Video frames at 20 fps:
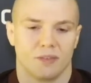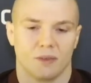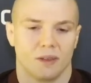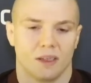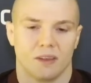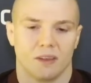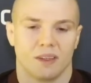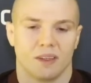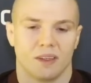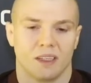
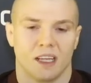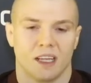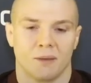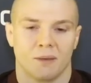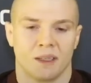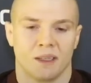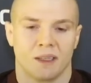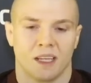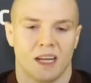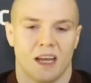they tell
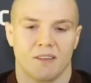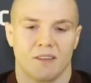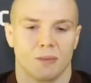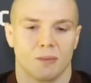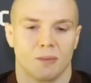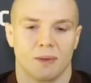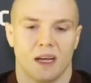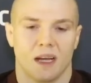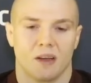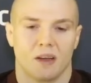me that I have to
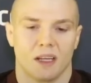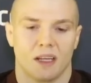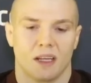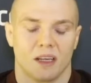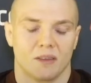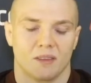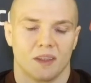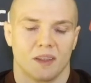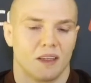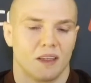be out,
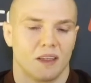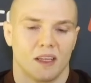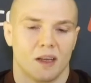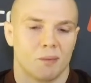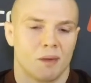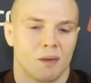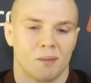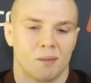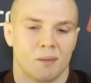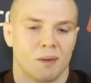like they
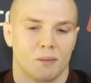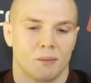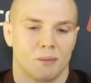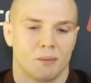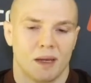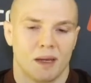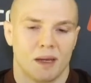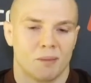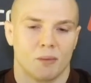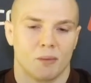
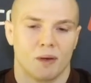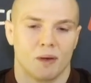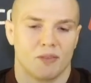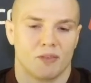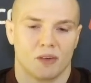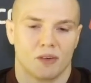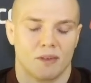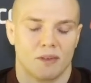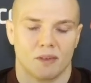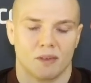make me wait
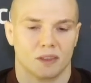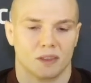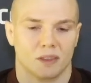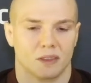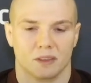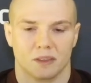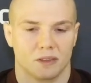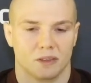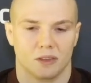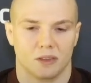forever
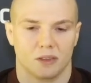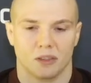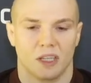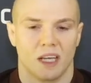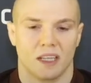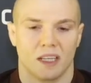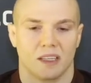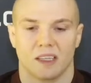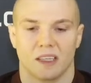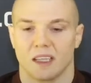to
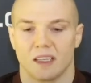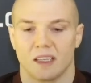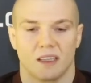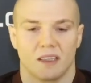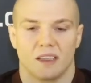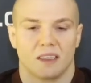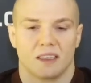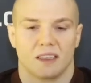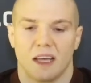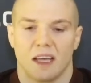get
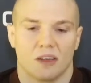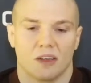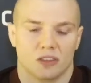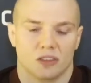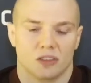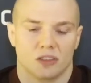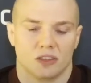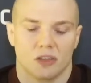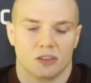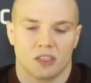the title
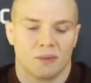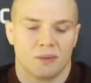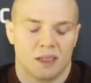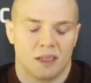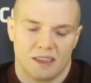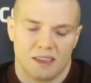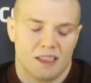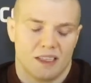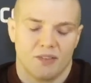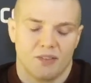shot or something,
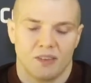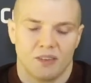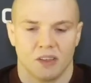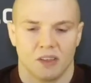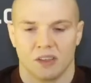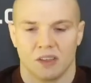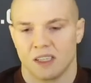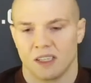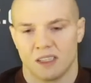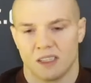I'm definitely going
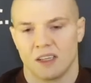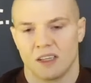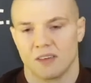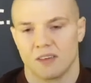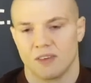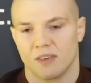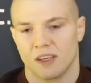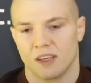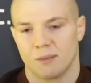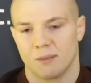to get another
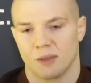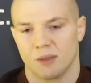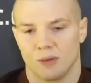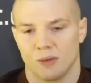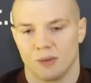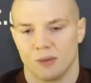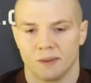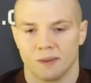fight in between.